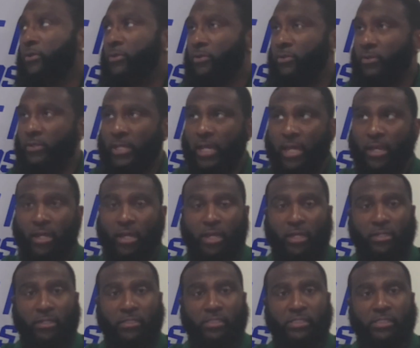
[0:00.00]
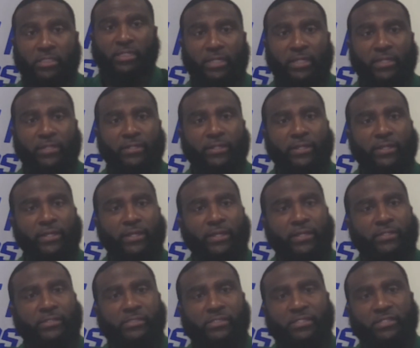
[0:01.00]
You got to understand,
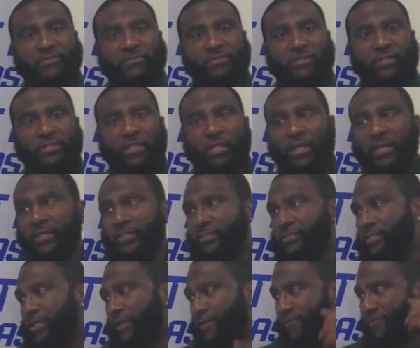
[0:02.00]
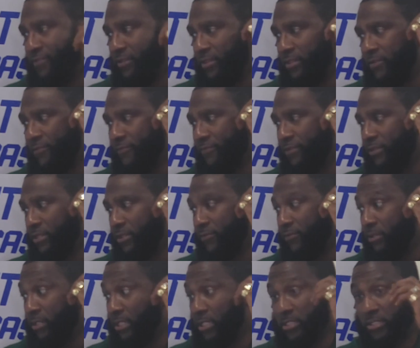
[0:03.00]
it's even like that 50-50
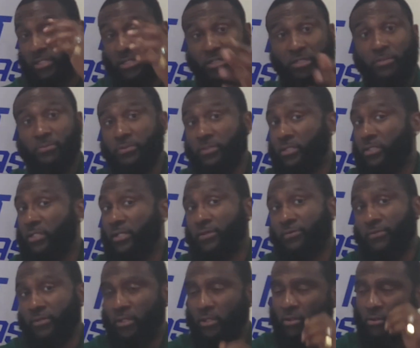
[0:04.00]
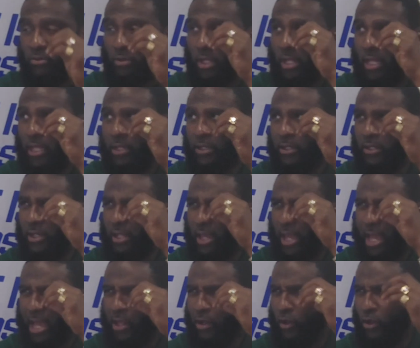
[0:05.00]
relationship scenario. I don't know
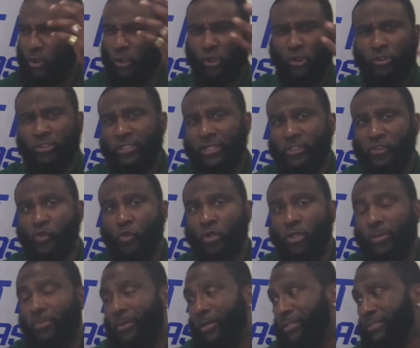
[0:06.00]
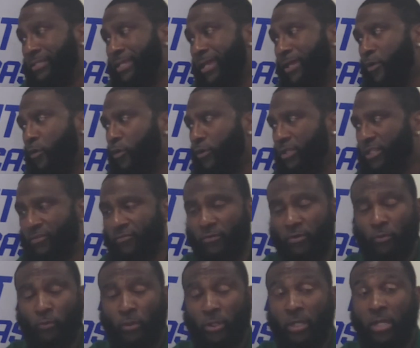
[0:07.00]
how long ago did I talk about that, or
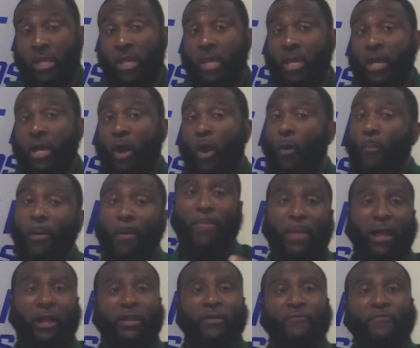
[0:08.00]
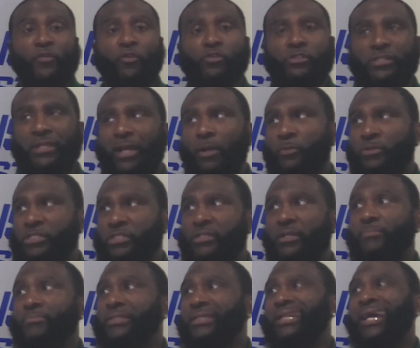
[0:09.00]
even when. I hope I'm not confusing that with
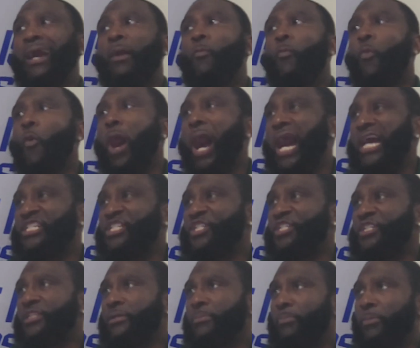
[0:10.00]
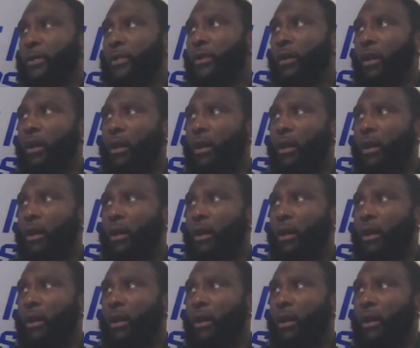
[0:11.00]
something I watched. But